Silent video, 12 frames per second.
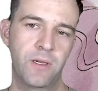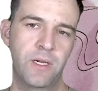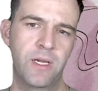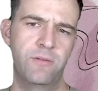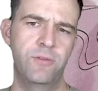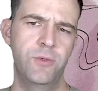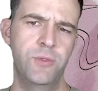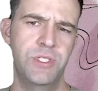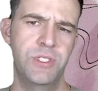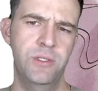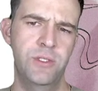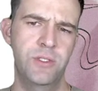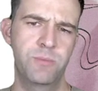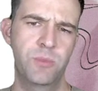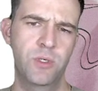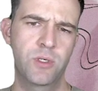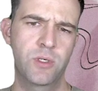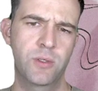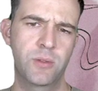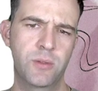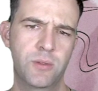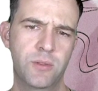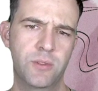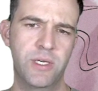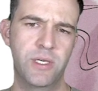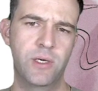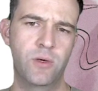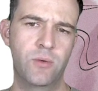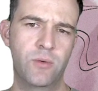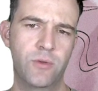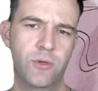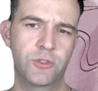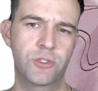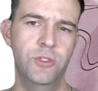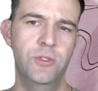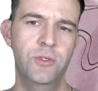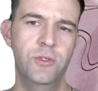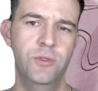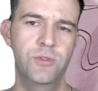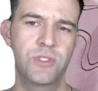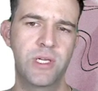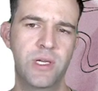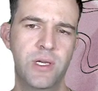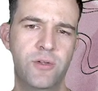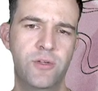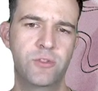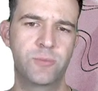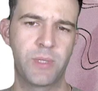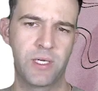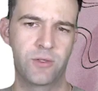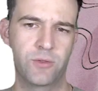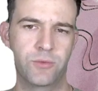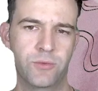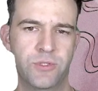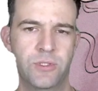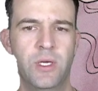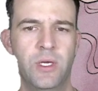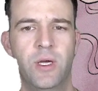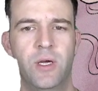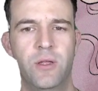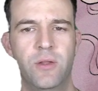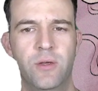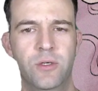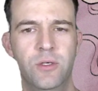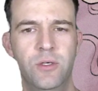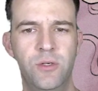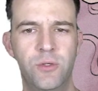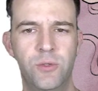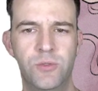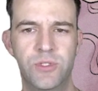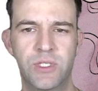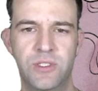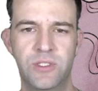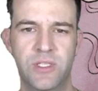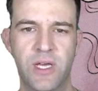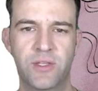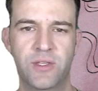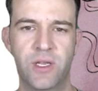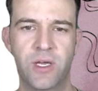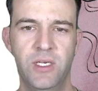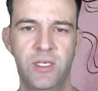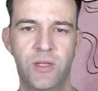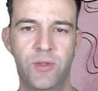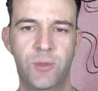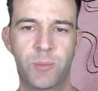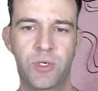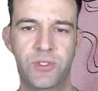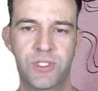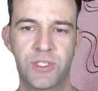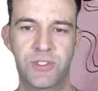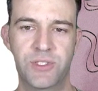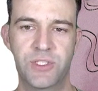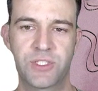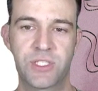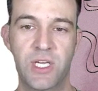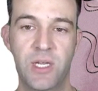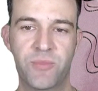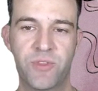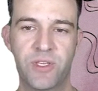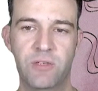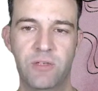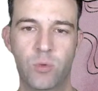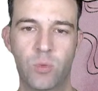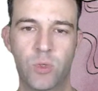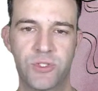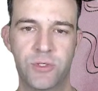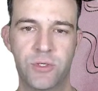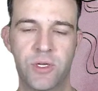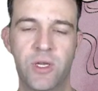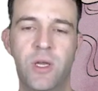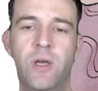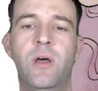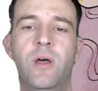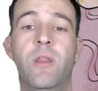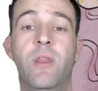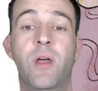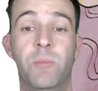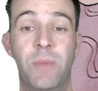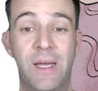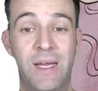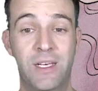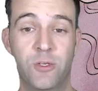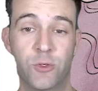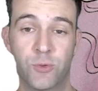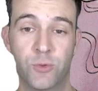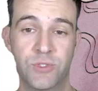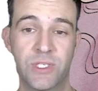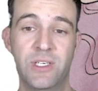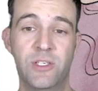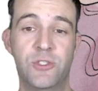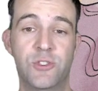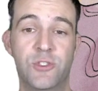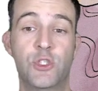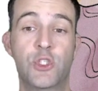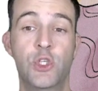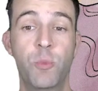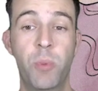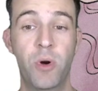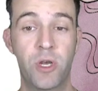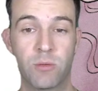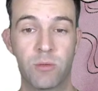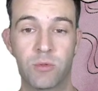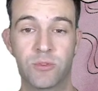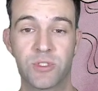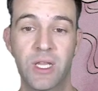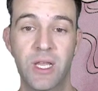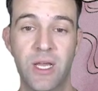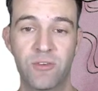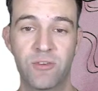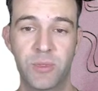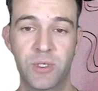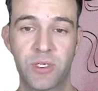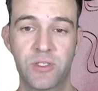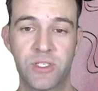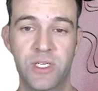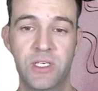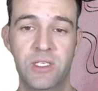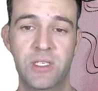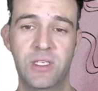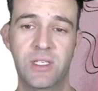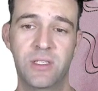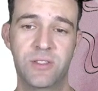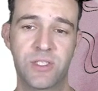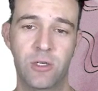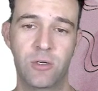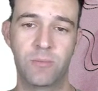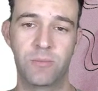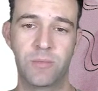Have you seen this book? Now, there's good news and there's bad news. The good news is that the knight and the princess escaped the evil wizard. The bad news is Super Nibbles left because they didn't need his help.